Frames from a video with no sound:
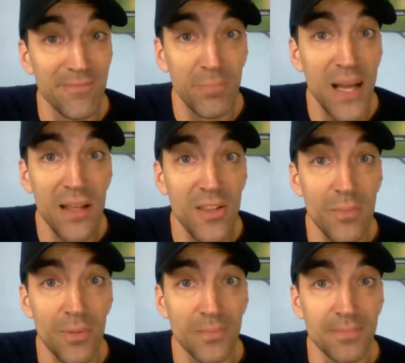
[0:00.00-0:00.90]
Plain and
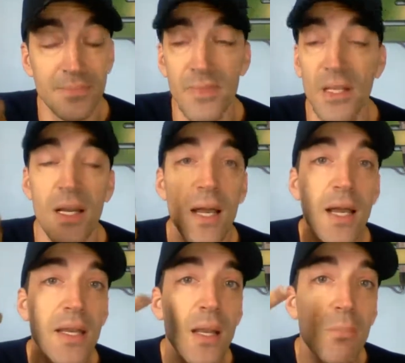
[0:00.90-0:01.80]
simple.
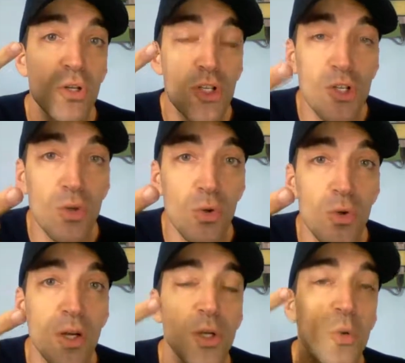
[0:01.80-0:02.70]
Number
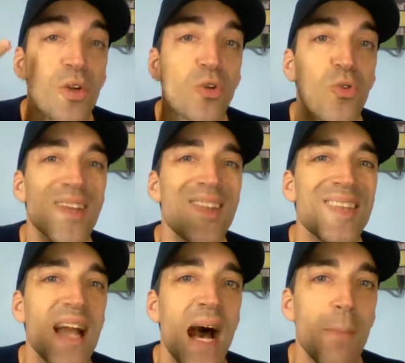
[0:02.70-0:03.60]
two, you increase
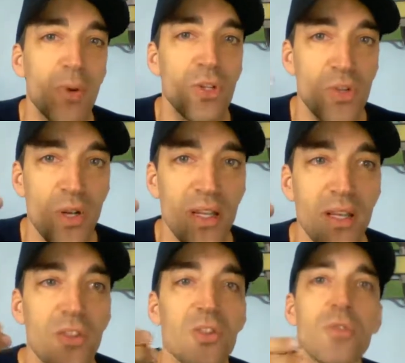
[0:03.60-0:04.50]
the
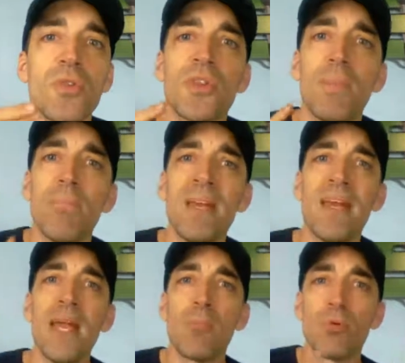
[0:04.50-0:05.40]
opportunities to submit
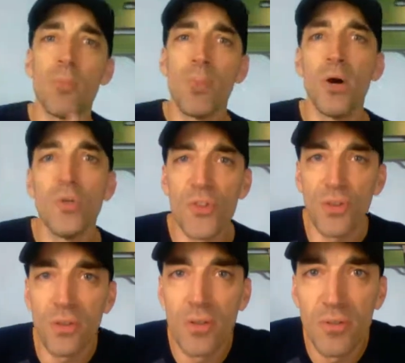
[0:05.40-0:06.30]
a
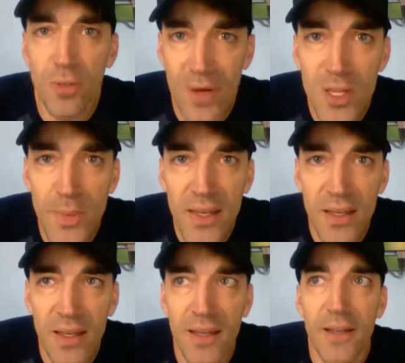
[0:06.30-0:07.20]
proposal for a
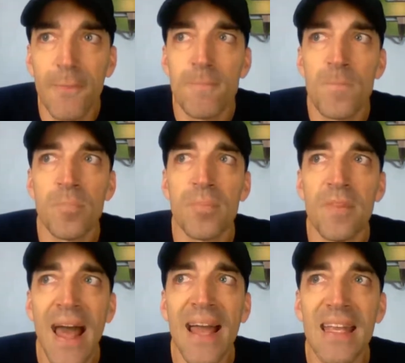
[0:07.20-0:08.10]
speaking gig
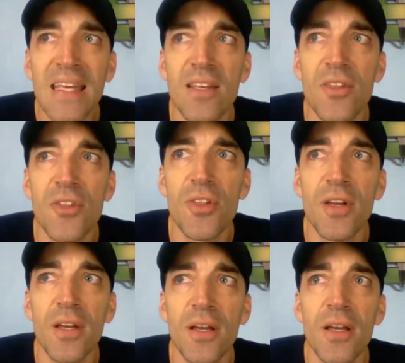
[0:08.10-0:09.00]
that is
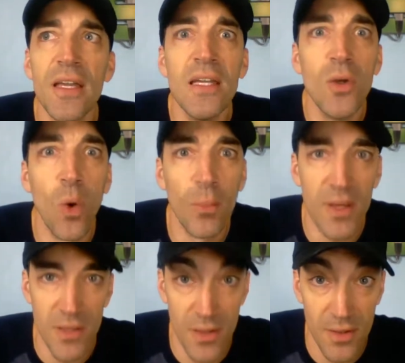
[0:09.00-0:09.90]

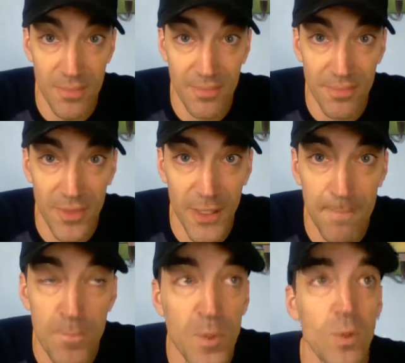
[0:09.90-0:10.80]
enormous, right?